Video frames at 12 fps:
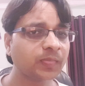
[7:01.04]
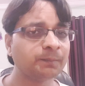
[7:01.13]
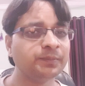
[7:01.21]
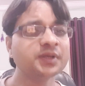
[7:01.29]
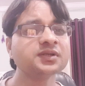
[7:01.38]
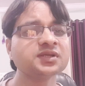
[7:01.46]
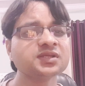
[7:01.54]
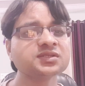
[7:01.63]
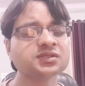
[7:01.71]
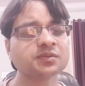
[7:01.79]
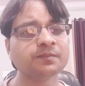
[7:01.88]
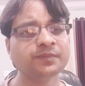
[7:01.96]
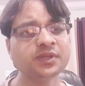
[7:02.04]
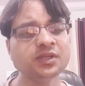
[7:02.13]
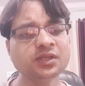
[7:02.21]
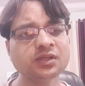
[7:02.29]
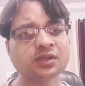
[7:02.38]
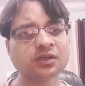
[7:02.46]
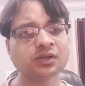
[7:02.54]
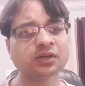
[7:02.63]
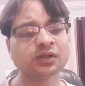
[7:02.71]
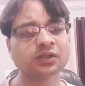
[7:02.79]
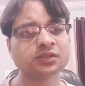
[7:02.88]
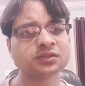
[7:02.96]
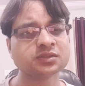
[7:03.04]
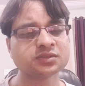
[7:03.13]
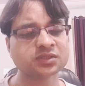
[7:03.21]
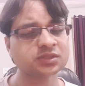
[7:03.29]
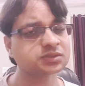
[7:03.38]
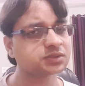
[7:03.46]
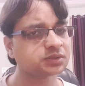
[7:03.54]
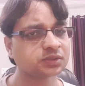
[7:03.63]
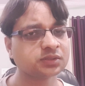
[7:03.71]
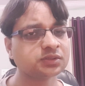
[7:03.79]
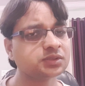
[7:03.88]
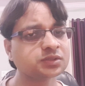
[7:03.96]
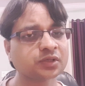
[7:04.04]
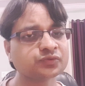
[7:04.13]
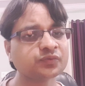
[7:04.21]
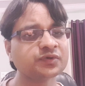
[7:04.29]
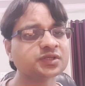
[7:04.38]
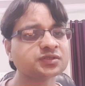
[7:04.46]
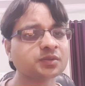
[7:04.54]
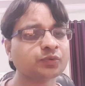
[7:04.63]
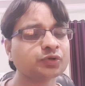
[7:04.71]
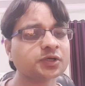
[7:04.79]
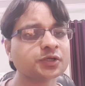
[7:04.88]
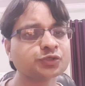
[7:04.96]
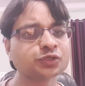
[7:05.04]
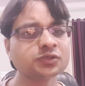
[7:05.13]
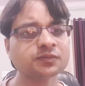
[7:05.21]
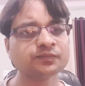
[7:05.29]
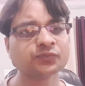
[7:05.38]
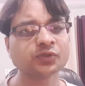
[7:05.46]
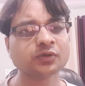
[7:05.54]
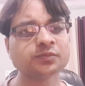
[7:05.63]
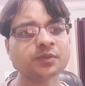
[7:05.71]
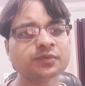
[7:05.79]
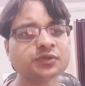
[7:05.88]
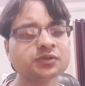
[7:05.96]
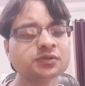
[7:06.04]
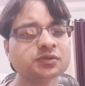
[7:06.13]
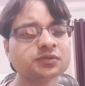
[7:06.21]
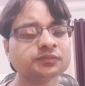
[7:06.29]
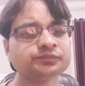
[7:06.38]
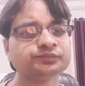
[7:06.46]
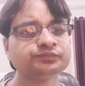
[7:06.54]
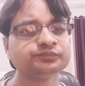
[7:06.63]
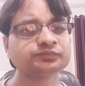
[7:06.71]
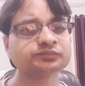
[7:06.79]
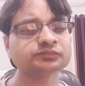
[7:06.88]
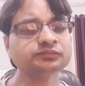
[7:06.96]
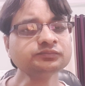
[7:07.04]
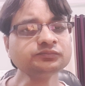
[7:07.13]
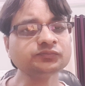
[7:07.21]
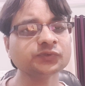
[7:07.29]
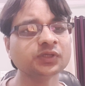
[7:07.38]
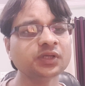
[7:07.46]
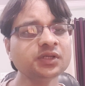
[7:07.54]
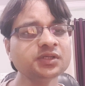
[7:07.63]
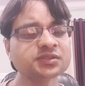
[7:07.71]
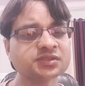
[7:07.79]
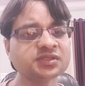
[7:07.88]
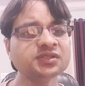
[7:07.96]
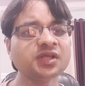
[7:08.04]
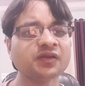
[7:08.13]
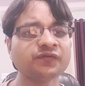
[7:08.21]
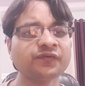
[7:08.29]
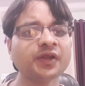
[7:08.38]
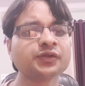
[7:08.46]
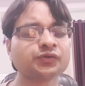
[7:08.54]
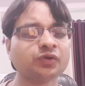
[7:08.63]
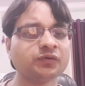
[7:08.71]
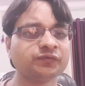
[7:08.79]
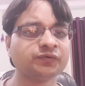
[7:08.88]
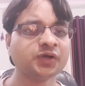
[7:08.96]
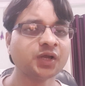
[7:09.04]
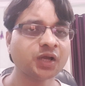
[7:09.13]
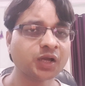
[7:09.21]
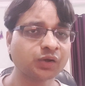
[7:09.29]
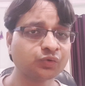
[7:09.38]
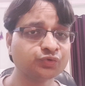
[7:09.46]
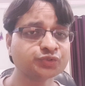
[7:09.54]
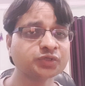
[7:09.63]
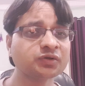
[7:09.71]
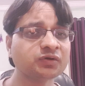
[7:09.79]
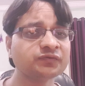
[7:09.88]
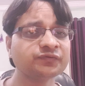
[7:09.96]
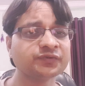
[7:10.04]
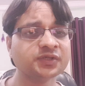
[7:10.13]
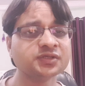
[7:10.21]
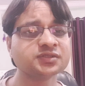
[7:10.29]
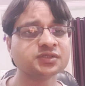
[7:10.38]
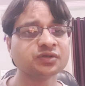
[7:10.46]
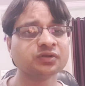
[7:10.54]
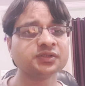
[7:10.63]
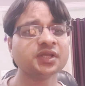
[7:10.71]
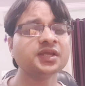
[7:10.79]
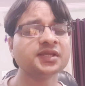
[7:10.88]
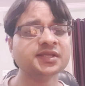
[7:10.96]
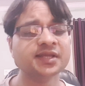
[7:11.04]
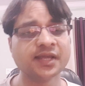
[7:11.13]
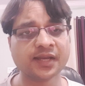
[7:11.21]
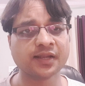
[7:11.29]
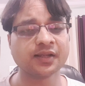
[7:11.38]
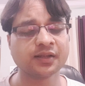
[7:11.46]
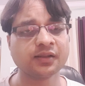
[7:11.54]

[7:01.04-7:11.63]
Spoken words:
Bing test, we test, and this also we test the bone conduction of the patient and see the effect of occlusion of EAC on the hearing.